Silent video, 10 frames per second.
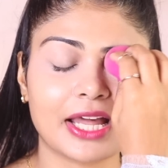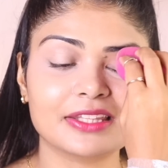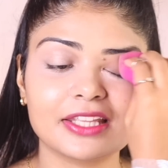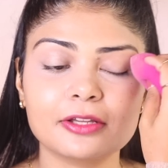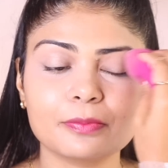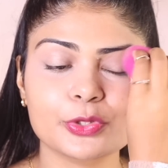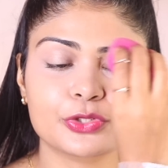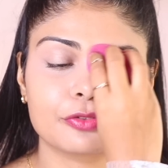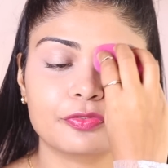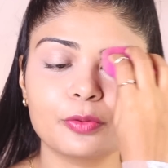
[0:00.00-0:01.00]
I think
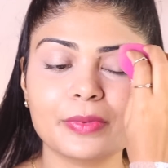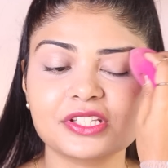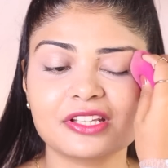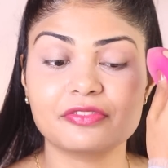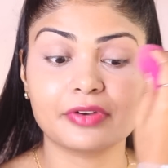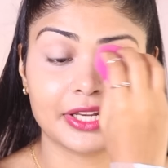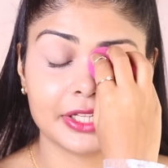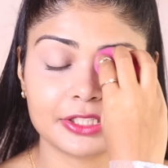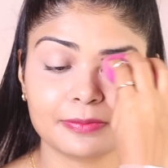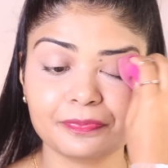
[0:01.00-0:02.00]
most of you must have read
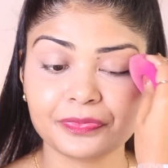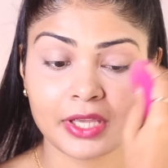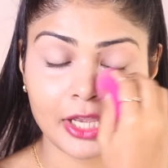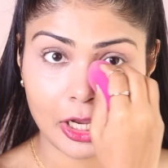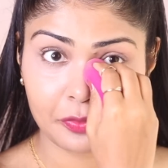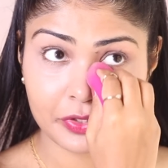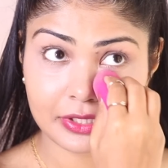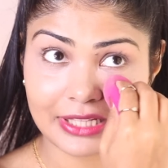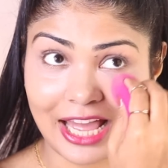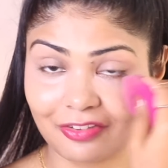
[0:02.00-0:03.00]
it. It
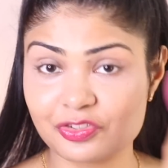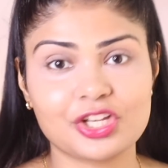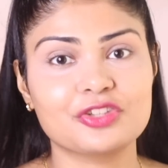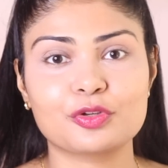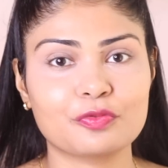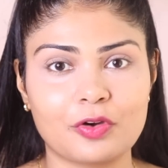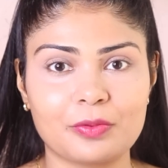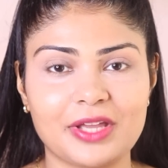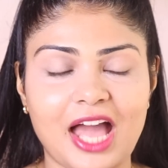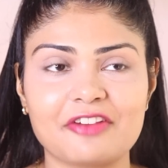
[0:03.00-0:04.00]
was life changing for
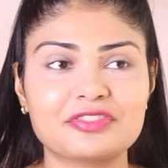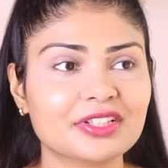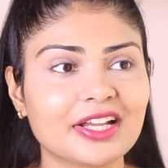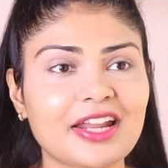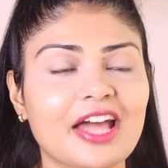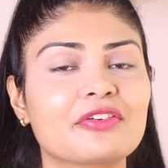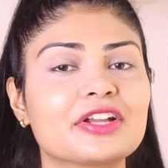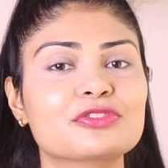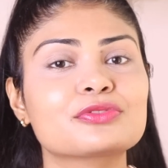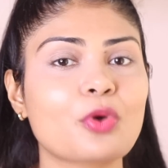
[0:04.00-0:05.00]
me. After that, I
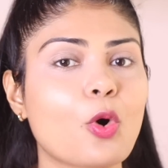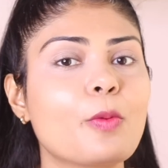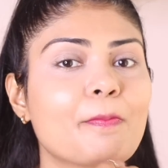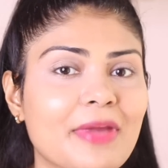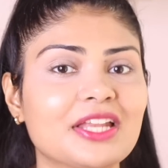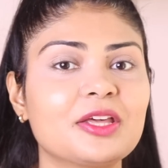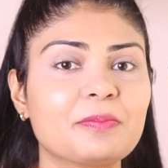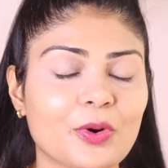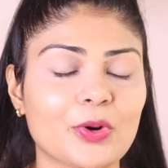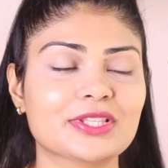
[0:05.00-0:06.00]
read so many
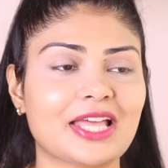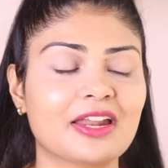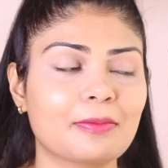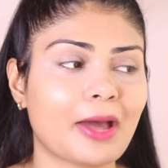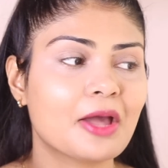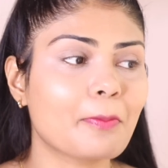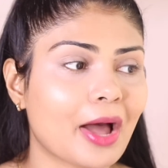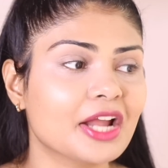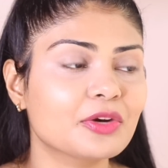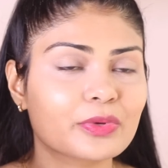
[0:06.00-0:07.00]
books and my
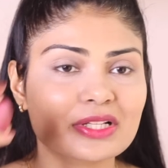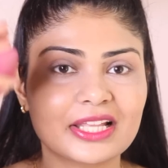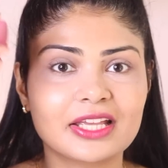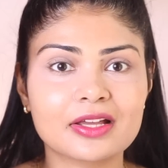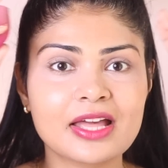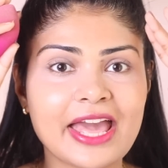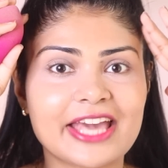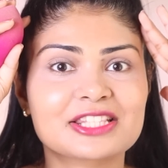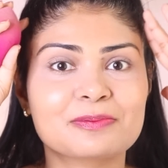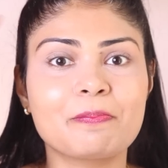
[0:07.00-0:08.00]
mind was like
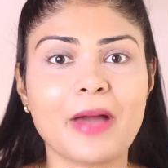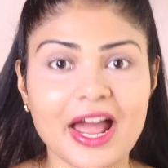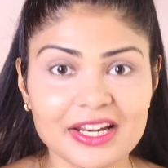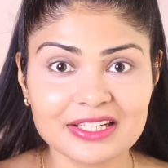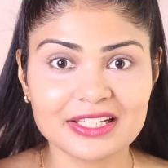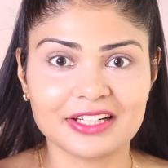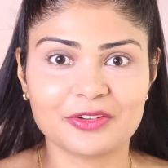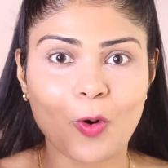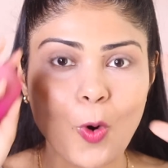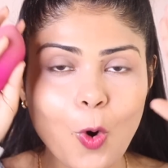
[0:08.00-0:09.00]

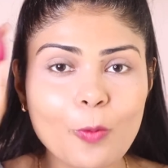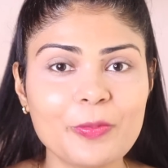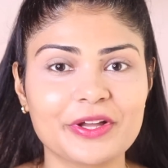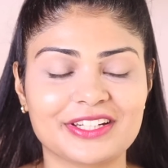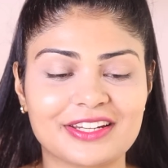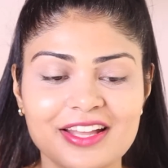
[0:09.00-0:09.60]
expanded, open.